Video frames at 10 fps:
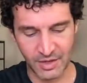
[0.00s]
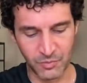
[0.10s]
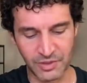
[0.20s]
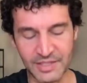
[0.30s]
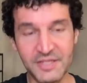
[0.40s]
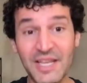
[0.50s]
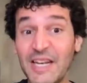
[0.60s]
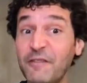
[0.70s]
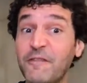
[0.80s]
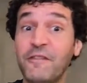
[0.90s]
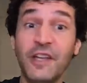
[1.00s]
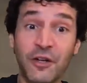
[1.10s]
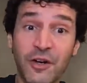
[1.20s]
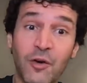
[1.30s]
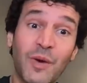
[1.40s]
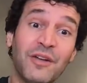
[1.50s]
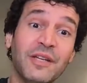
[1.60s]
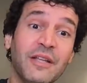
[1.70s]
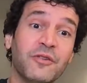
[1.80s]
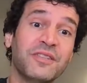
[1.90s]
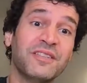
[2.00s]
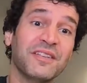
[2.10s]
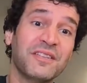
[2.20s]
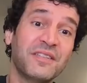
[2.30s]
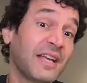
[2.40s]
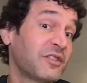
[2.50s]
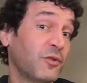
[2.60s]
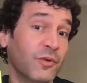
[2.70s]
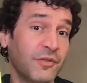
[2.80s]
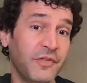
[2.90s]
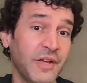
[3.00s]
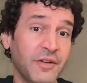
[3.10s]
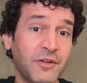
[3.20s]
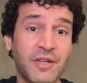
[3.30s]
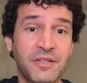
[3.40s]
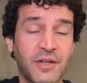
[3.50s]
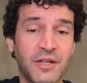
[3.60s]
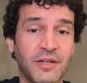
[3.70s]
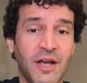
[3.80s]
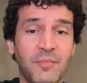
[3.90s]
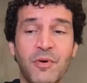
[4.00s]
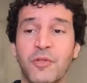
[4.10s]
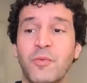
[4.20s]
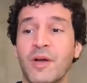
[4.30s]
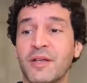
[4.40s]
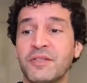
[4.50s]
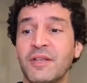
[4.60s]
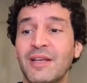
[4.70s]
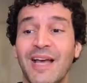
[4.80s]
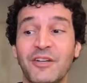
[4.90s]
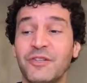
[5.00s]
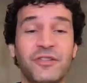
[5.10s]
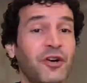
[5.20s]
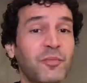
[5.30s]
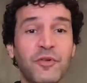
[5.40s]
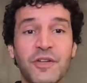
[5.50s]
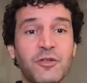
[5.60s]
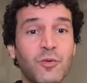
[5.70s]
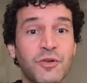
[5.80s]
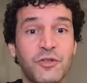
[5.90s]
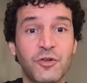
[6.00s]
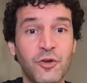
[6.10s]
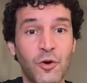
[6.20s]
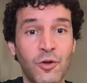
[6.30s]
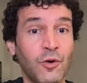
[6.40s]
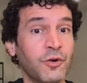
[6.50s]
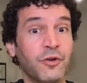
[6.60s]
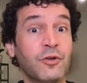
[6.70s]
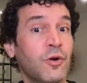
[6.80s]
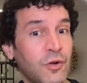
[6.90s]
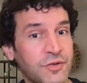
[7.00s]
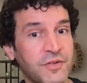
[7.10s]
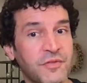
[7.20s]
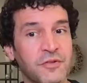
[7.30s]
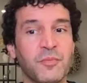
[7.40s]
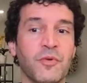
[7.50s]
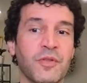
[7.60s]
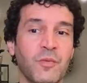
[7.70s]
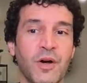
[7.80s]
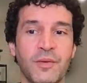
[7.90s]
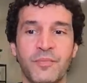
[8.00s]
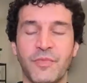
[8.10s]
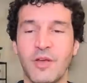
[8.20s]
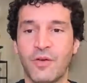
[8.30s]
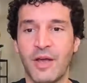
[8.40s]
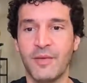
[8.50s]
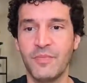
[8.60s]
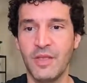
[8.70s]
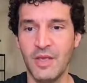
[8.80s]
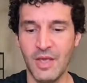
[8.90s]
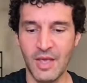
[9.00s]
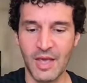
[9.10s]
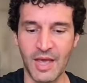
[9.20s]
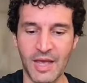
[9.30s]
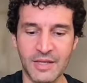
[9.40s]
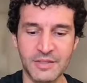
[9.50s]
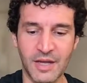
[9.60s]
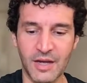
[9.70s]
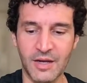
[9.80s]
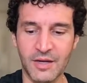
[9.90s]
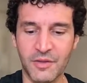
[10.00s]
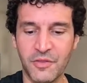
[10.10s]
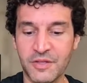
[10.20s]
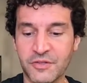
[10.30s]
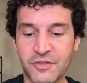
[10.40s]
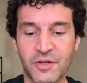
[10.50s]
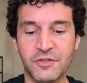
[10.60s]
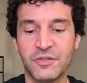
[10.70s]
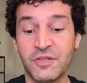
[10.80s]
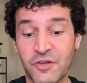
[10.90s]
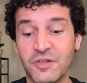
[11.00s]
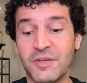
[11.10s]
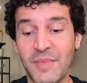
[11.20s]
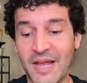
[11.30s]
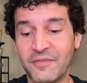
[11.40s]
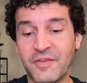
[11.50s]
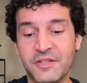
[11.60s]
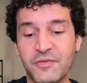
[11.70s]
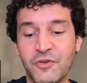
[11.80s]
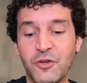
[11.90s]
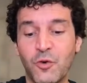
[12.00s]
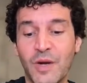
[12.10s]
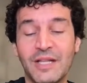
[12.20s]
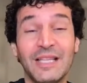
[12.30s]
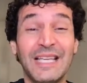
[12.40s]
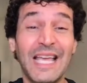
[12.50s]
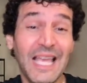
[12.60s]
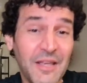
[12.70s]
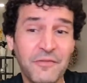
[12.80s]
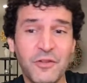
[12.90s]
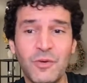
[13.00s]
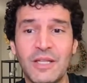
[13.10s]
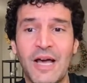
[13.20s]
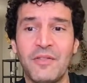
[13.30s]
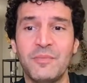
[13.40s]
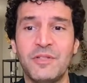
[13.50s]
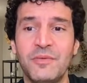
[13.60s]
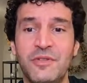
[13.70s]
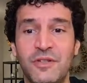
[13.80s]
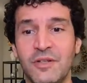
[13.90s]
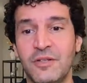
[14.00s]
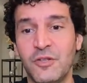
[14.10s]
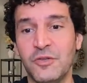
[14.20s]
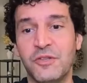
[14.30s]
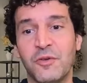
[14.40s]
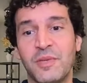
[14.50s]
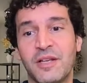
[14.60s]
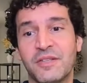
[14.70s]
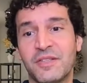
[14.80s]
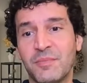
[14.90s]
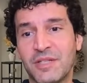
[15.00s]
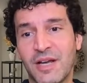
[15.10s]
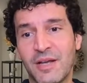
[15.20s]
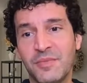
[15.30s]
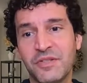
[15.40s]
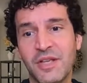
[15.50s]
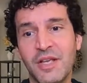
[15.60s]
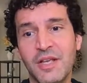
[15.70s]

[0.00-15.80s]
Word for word: Release any fear around either success or failure, because it can cut both ways, and just start moving towards your goal or your goals if there's more than one, okay? And things will start to manifest for you quickly if you allow them to do so, because sometimes